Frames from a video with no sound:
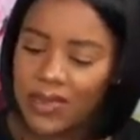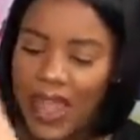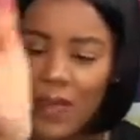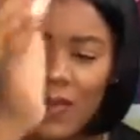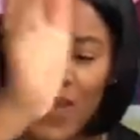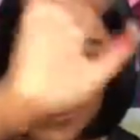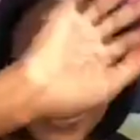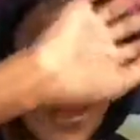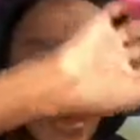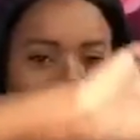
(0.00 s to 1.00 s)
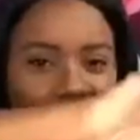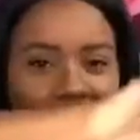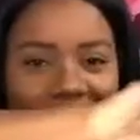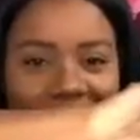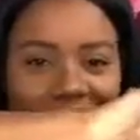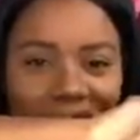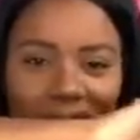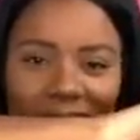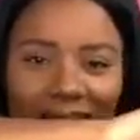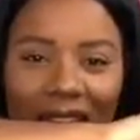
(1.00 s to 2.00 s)
That one picks up okay.
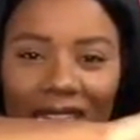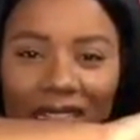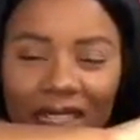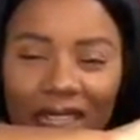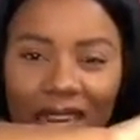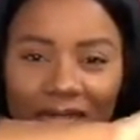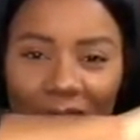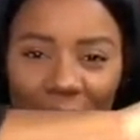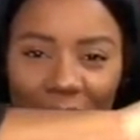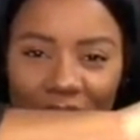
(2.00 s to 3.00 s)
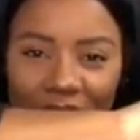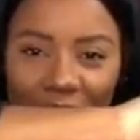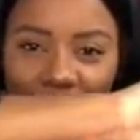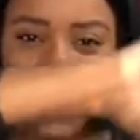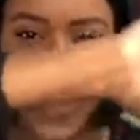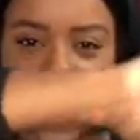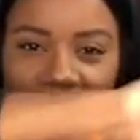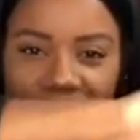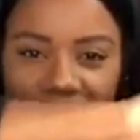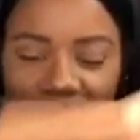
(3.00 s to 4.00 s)
Not as good as I wanted to. But like
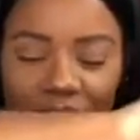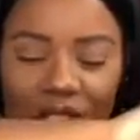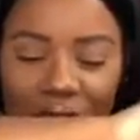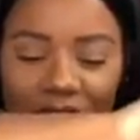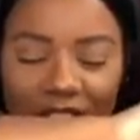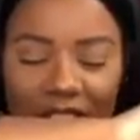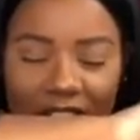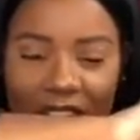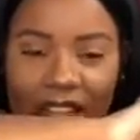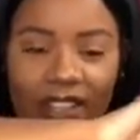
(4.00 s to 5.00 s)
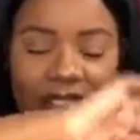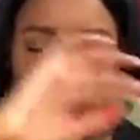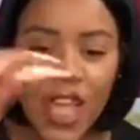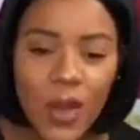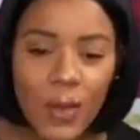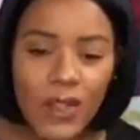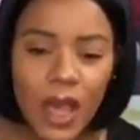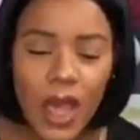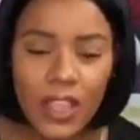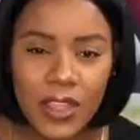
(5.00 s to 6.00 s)
I said, if you spritz your hands with
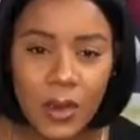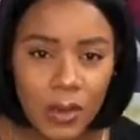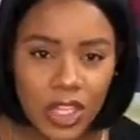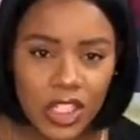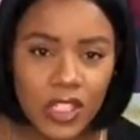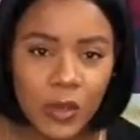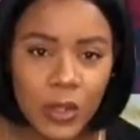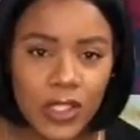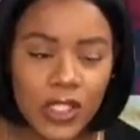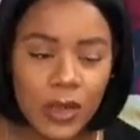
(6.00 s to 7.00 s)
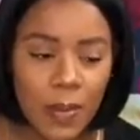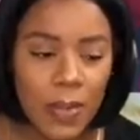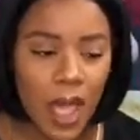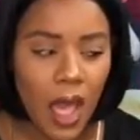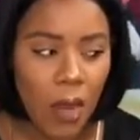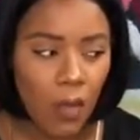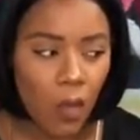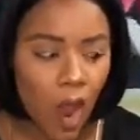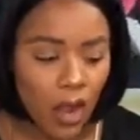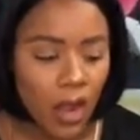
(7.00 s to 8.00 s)
uh, your brushes with some um,
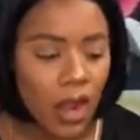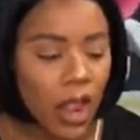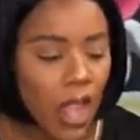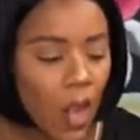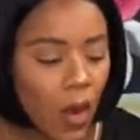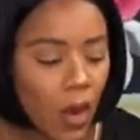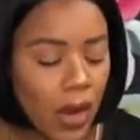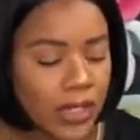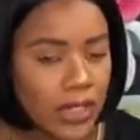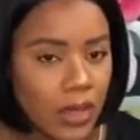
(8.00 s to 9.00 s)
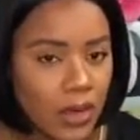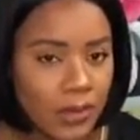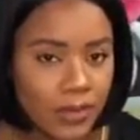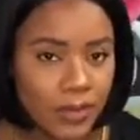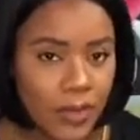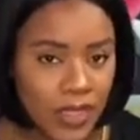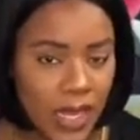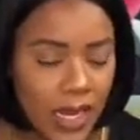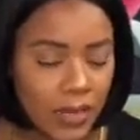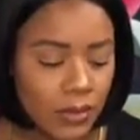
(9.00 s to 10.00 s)
water or some
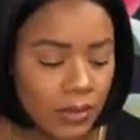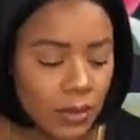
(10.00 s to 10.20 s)
setting